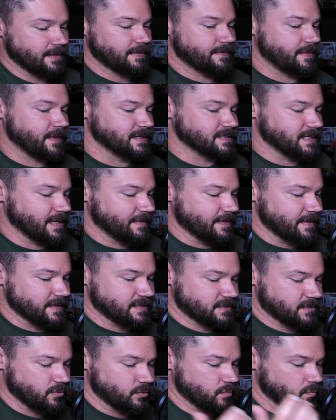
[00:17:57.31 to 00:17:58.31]
Things like
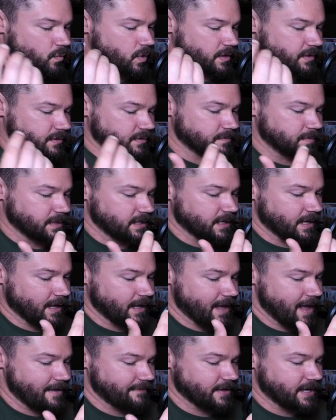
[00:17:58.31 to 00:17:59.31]
this could be
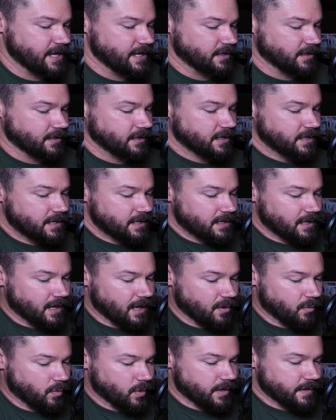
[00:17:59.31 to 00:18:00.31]
a heavy hitter,
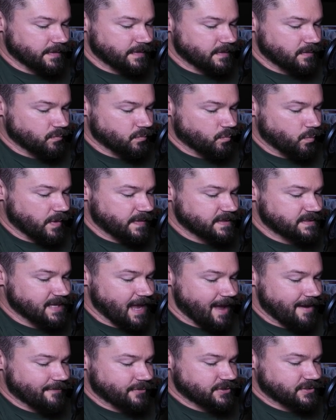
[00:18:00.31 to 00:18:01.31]
where when this
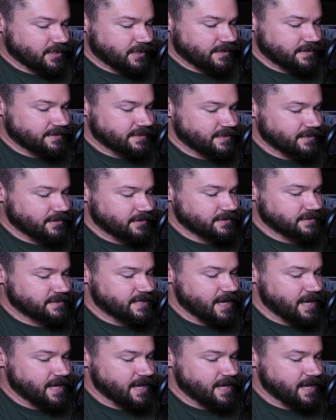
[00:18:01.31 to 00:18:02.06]
adversary deals